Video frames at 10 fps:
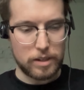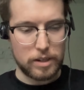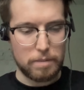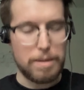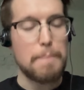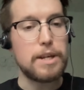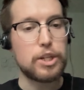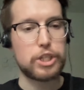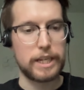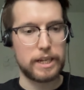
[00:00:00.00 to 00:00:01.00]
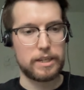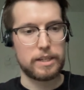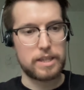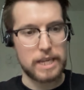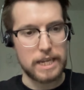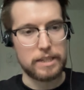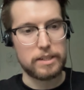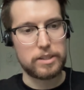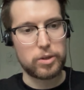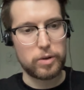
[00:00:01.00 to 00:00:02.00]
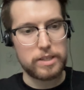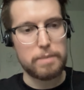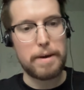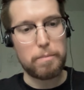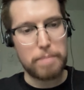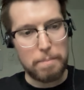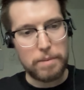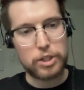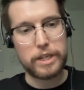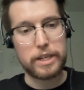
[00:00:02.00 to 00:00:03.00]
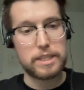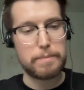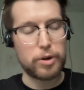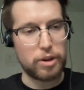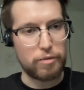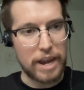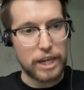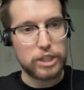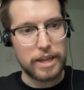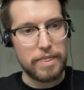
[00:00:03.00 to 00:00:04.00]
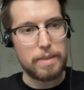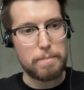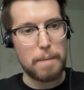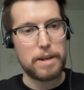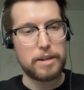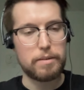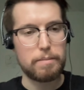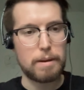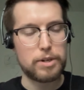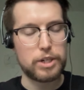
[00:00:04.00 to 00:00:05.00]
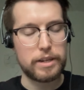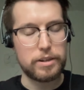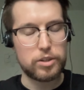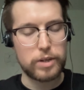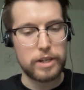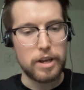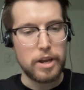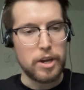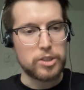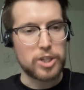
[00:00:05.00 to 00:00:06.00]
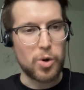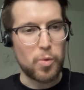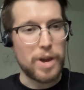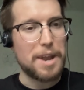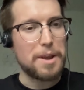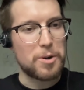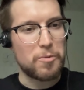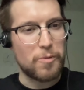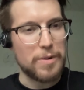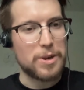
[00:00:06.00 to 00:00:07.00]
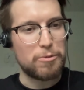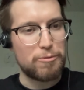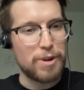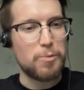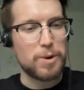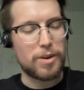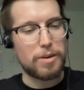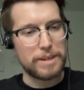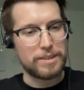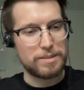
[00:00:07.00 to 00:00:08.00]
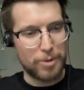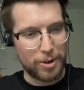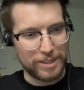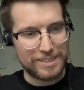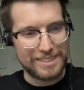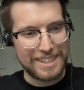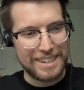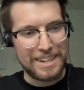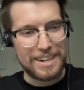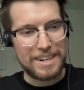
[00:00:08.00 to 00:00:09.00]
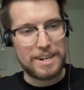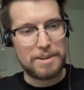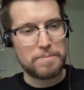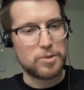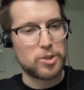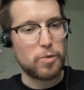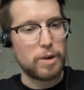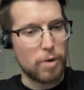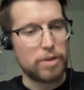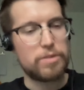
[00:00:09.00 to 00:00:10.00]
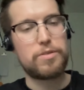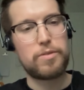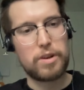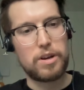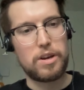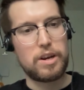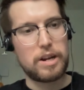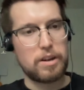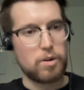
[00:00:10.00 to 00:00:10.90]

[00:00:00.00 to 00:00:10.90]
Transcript: uh, publishing theme. So it's about publishing. It's about innovation in the public publishing industry. So we had a very good fit with our business models. Um, so we want, uh,